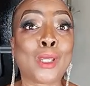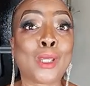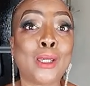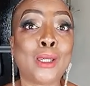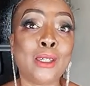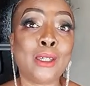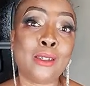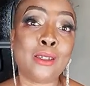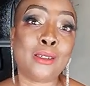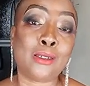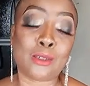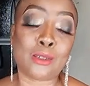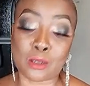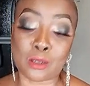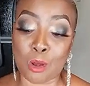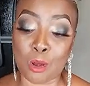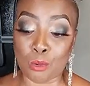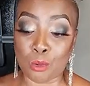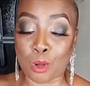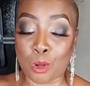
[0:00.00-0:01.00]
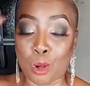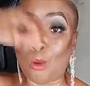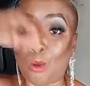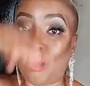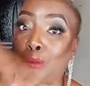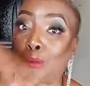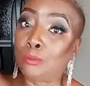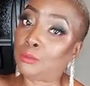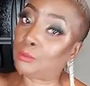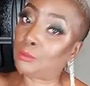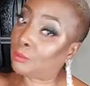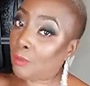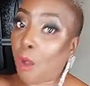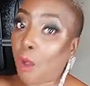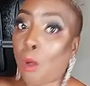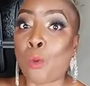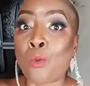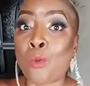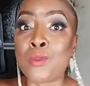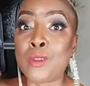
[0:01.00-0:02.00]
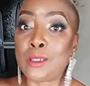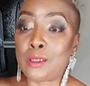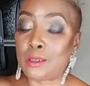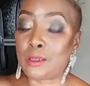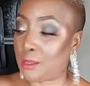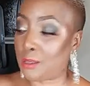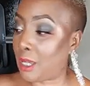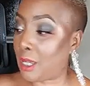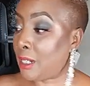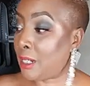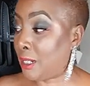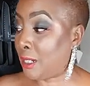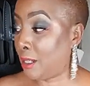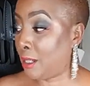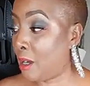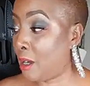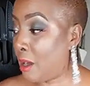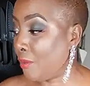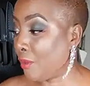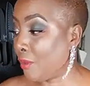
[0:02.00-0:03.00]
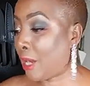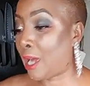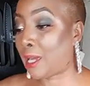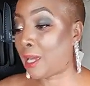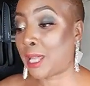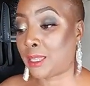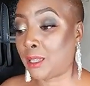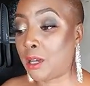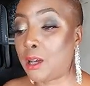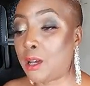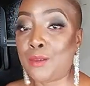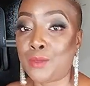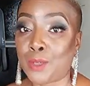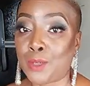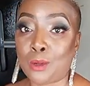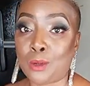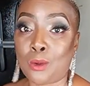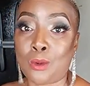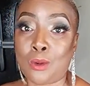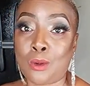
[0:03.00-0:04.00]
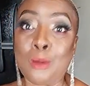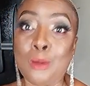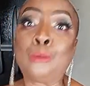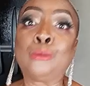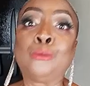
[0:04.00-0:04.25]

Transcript: is going to go on this and in the oven. I got the oven on